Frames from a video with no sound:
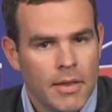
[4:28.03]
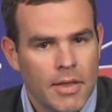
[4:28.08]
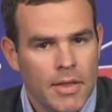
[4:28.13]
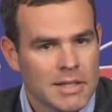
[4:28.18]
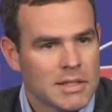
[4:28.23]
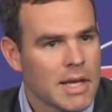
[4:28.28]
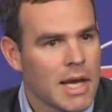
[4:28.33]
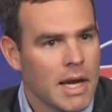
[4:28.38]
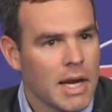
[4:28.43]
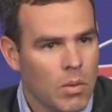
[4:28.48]

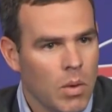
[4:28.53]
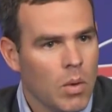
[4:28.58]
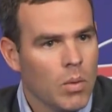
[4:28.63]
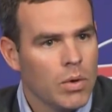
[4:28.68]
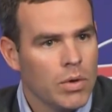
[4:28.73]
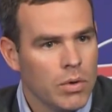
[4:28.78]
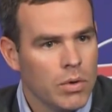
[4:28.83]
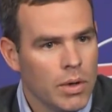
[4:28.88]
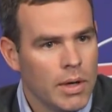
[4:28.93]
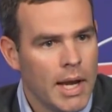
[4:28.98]
that's kind of what
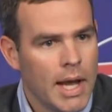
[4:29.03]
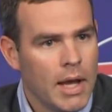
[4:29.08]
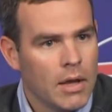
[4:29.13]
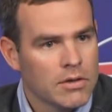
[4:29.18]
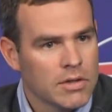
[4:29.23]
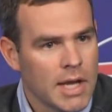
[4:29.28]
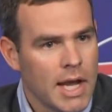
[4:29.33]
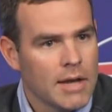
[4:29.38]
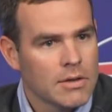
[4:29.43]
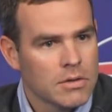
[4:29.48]
we're doing now.
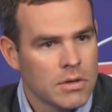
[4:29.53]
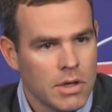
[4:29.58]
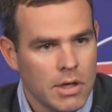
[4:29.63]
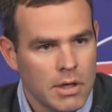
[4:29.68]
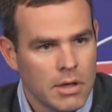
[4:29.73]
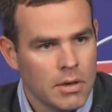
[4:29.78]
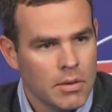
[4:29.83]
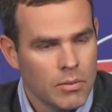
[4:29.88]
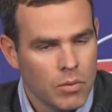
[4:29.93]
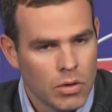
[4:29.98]
Scouts are
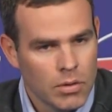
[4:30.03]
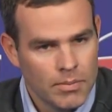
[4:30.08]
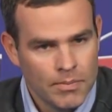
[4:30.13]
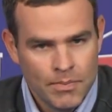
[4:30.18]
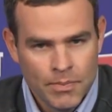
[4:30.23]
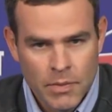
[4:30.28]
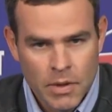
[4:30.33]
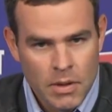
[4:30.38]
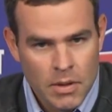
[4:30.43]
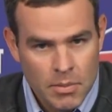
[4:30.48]
here, and we're
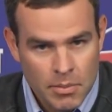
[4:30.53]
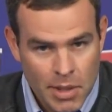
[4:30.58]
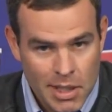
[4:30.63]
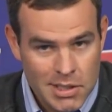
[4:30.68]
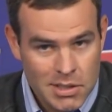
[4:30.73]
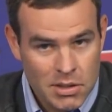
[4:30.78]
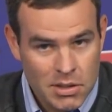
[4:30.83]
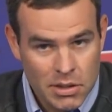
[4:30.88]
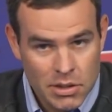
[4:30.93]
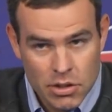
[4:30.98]

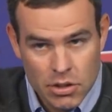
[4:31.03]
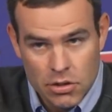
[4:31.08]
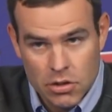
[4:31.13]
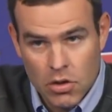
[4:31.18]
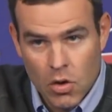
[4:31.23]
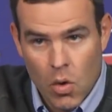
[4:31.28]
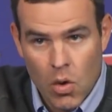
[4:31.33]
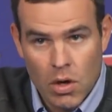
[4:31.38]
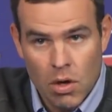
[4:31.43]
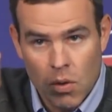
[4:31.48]
basically
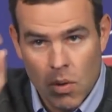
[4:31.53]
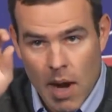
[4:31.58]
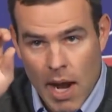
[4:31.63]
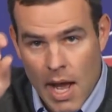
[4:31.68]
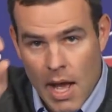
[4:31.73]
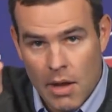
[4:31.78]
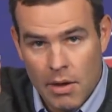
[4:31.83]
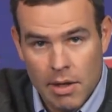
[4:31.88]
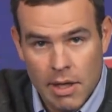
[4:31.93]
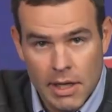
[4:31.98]
just going
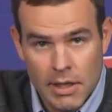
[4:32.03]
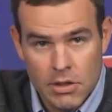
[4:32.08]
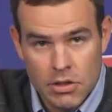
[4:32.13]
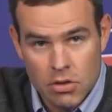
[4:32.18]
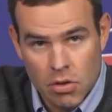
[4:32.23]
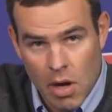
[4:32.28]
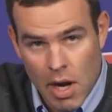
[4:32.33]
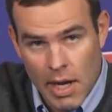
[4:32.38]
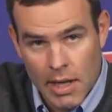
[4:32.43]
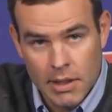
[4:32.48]
around and
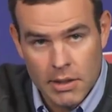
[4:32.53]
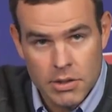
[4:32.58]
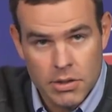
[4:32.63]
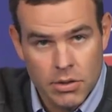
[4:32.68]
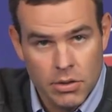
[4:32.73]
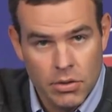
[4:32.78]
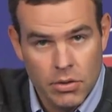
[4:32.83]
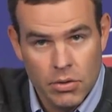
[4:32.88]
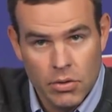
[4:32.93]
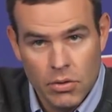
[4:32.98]
trying
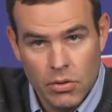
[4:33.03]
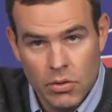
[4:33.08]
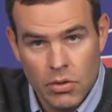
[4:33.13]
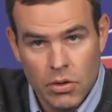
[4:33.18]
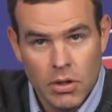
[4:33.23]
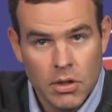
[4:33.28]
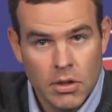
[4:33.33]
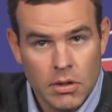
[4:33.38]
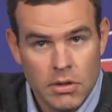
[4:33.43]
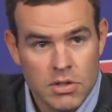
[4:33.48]
to
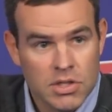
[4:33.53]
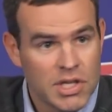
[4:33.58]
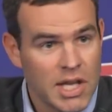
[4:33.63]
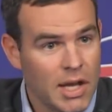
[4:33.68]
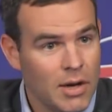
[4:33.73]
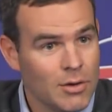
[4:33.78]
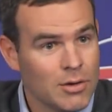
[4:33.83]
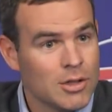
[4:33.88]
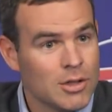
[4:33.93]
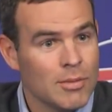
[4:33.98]

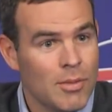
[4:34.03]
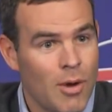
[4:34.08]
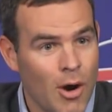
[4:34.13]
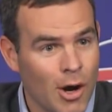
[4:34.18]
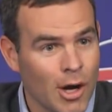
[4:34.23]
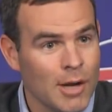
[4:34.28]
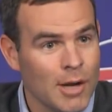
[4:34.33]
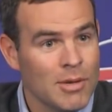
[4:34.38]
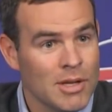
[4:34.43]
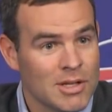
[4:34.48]
settle some
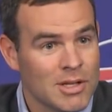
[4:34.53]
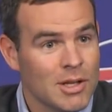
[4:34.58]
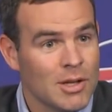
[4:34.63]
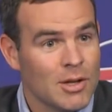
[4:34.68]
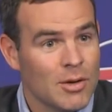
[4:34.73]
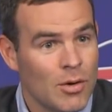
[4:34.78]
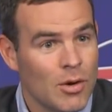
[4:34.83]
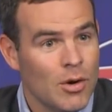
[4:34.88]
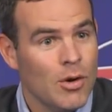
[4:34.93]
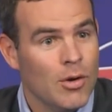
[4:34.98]
arguments in
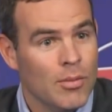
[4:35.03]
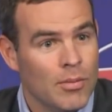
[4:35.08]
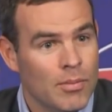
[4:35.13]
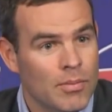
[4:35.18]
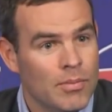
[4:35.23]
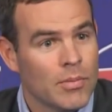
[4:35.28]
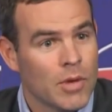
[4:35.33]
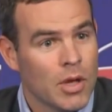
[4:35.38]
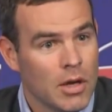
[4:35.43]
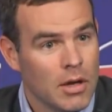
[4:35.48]
the room
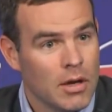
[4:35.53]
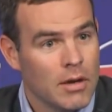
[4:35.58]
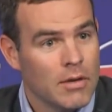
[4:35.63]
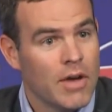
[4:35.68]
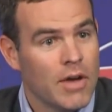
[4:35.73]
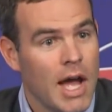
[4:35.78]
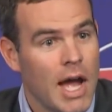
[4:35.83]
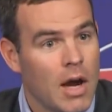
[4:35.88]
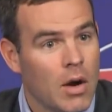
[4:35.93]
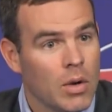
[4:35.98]

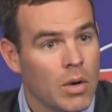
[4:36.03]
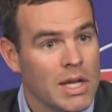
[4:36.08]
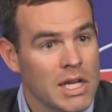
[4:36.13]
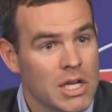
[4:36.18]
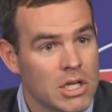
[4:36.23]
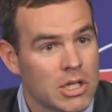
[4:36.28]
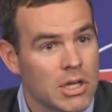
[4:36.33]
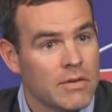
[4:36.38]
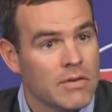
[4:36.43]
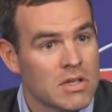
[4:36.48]
of how
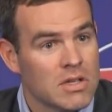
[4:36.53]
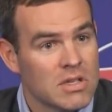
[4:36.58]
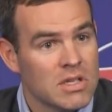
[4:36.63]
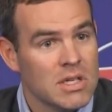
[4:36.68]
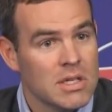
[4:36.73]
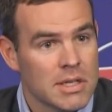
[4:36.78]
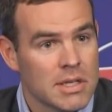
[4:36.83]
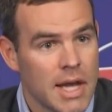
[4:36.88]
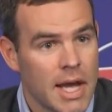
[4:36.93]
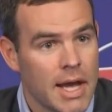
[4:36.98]
each of us
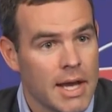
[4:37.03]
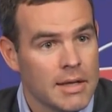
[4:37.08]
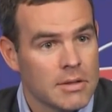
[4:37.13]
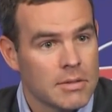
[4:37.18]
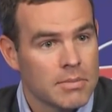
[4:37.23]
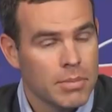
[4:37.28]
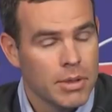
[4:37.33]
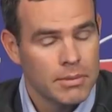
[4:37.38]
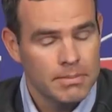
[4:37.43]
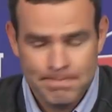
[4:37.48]
sees
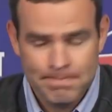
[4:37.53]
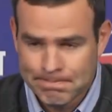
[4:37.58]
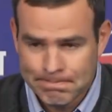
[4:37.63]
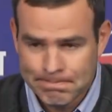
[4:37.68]
guys. But